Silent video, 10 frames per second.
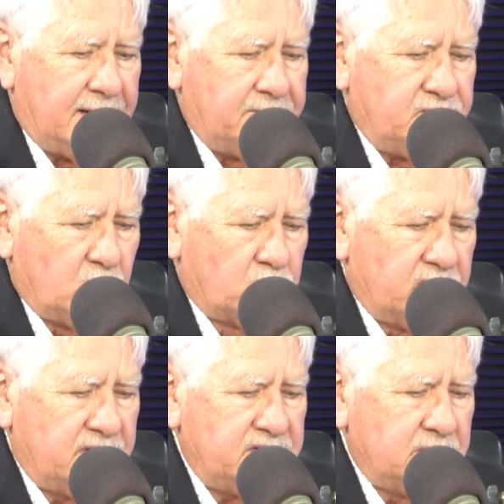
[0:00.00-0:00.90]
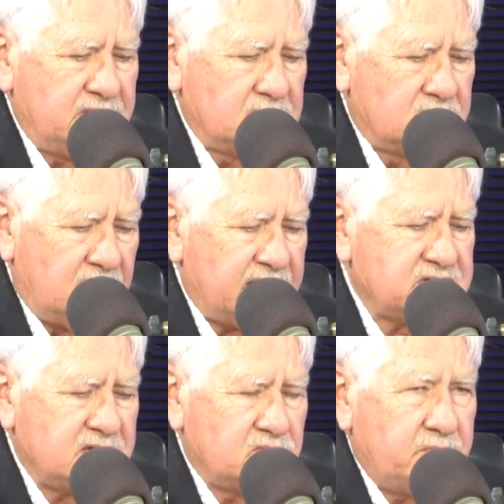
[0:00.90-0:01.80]
Really, the middle
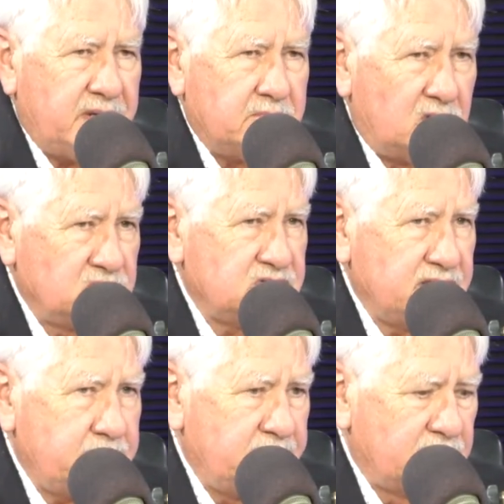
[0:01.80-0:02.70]
class there would be mostly built